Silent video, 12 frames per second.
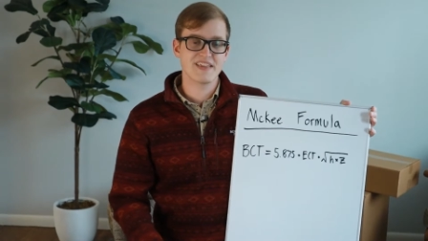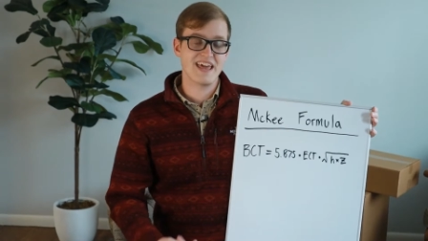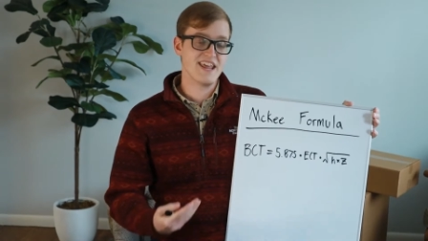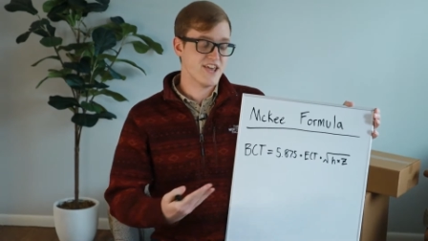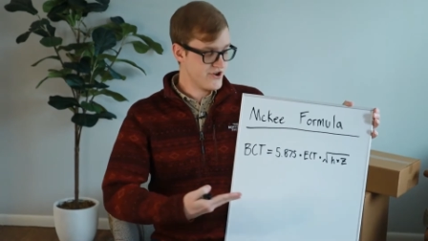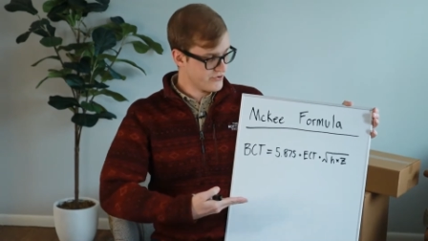And
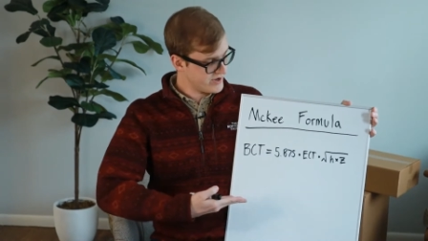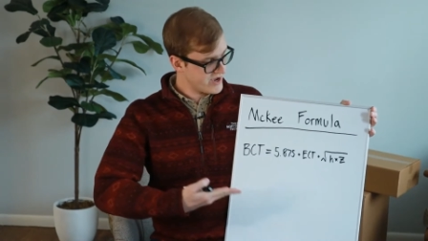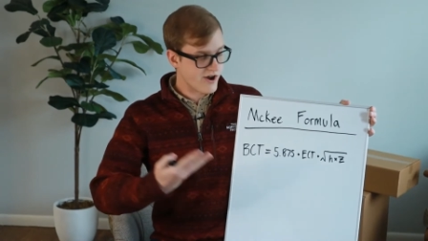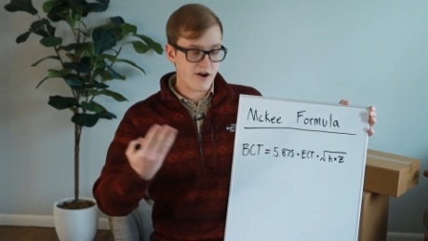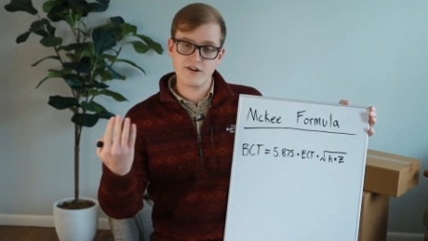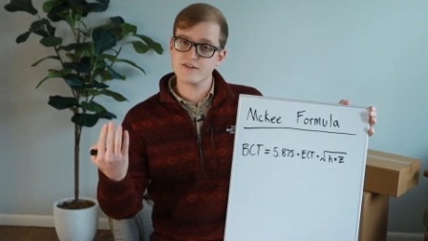here we
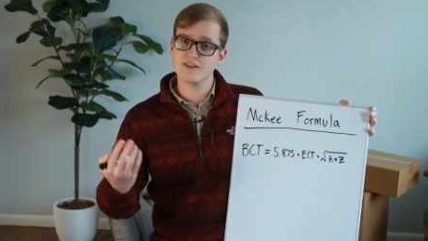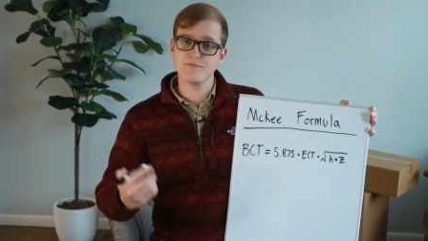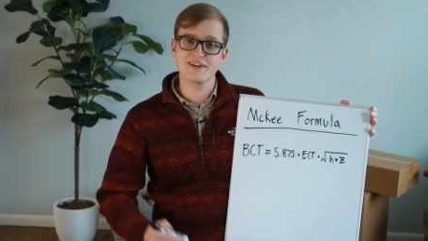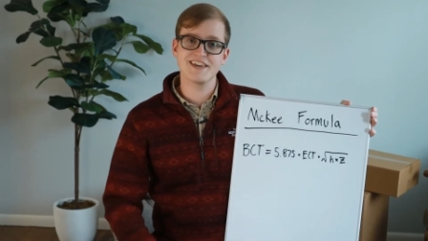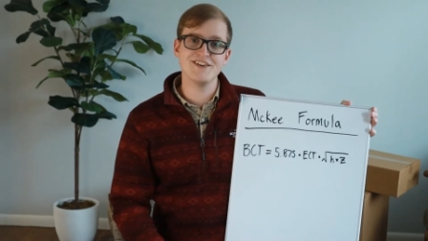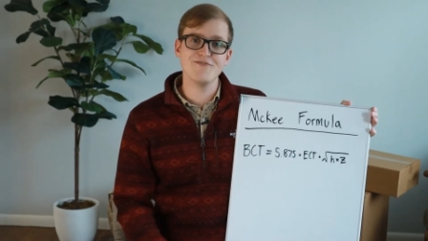are, the
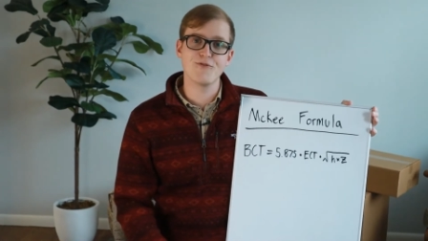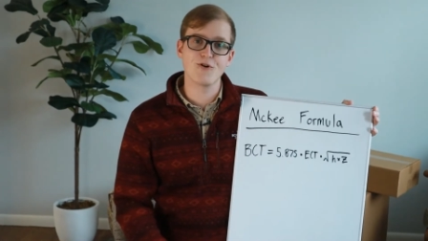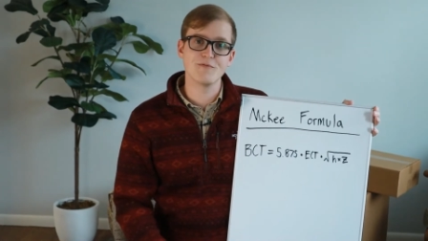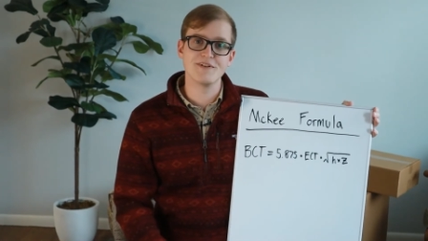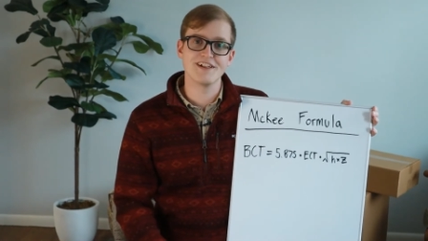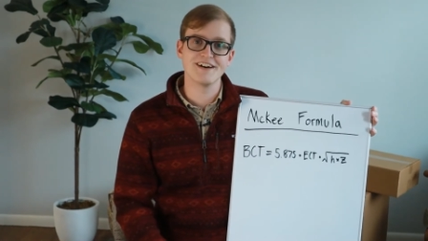McKee
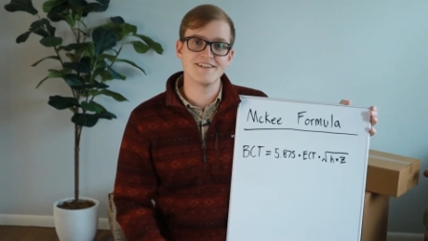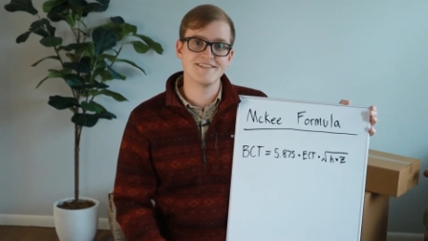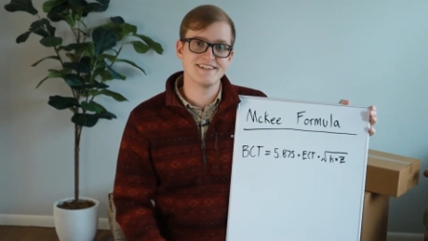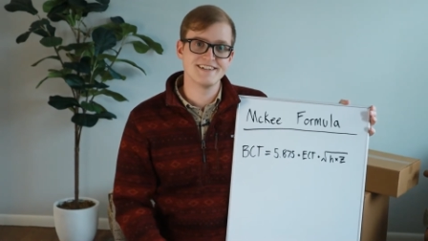formula.